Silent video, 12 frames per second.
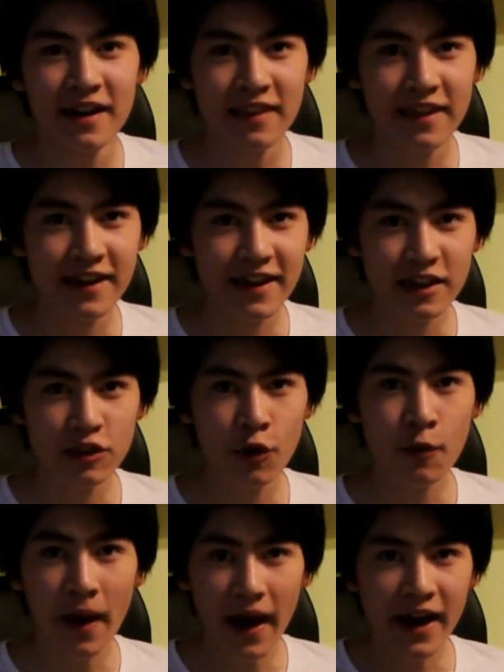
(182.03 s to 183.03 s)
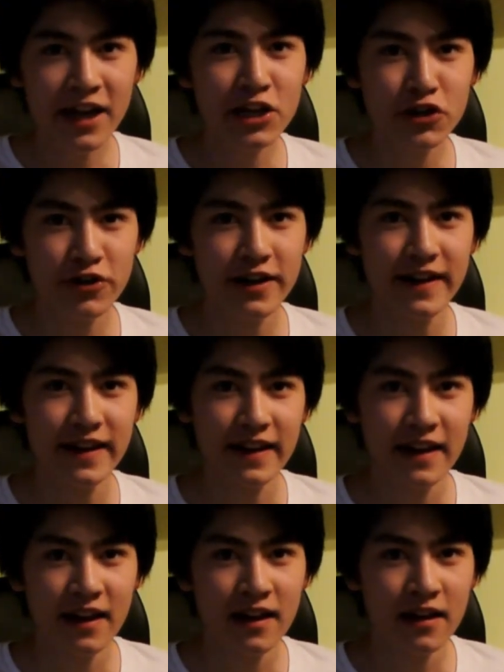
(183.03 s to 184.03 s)
They get so angry.
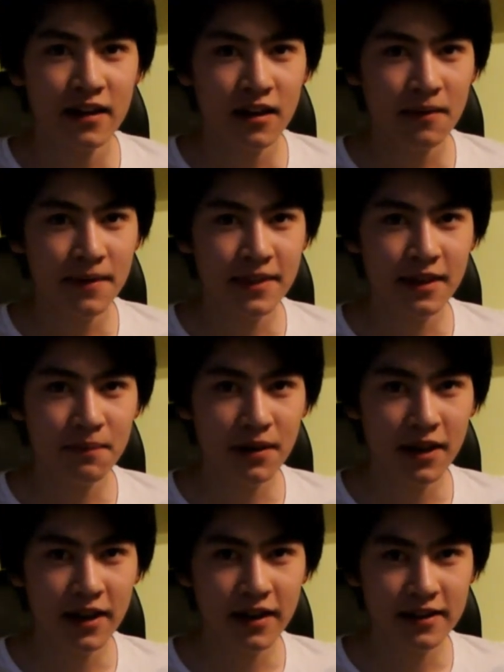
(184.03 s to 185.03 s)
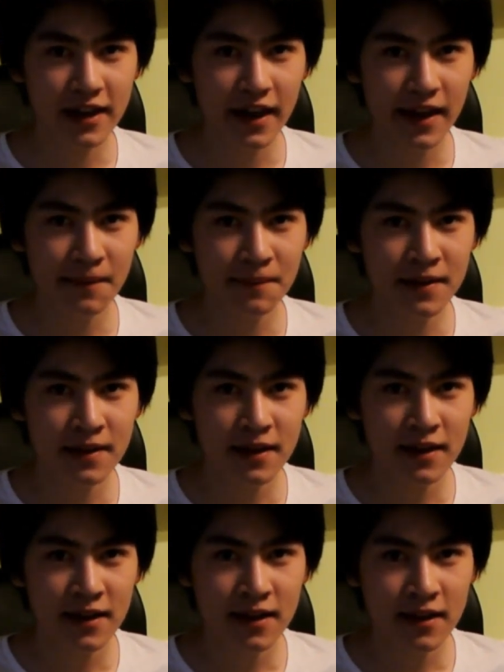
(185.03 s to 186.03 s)
I mean, they're playing a game
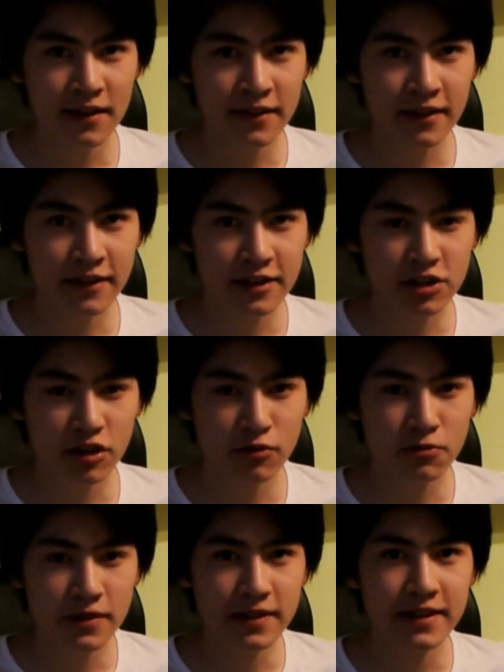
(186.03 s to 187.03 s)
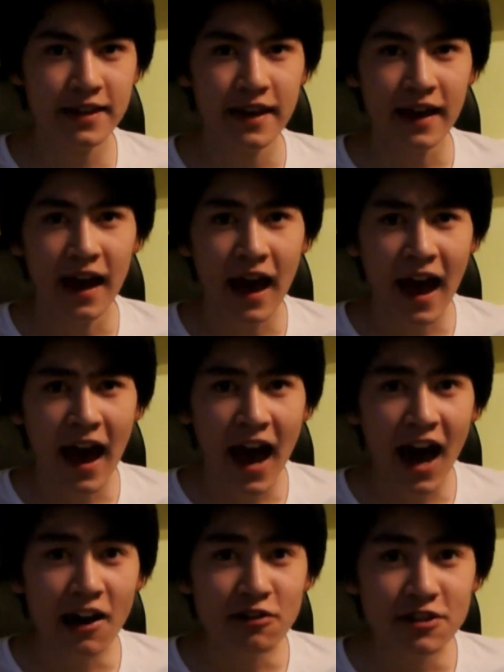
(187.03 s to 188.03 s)
and then they just quit it.
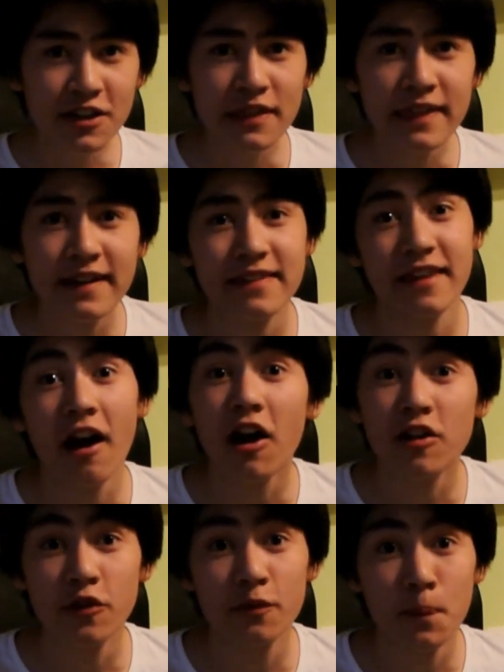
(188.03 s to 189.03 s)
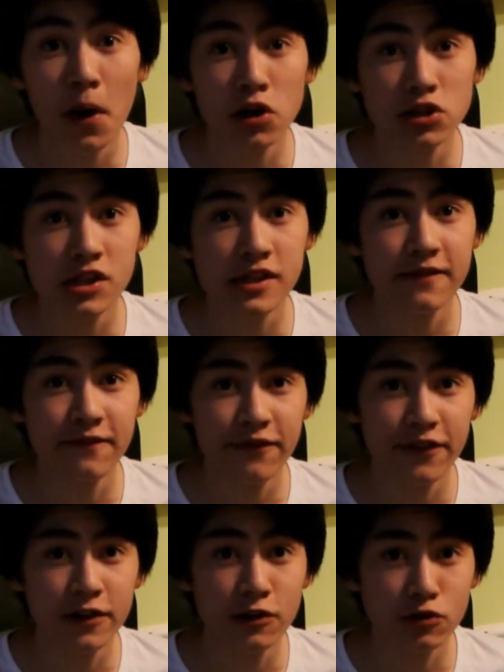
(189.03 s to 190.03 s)
How do you think the other person
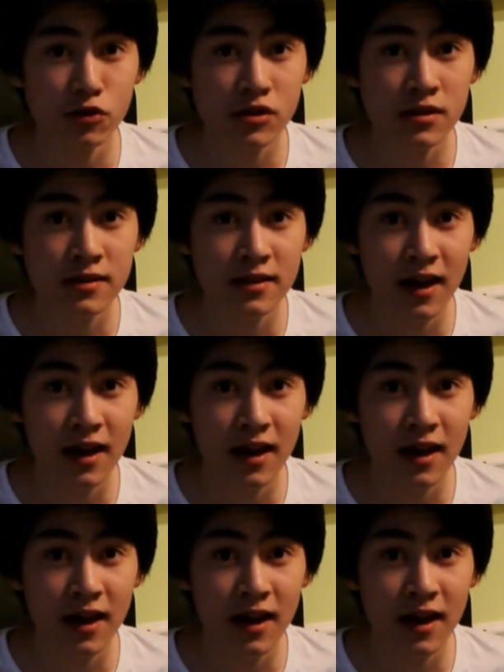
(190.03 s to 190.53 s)
feels?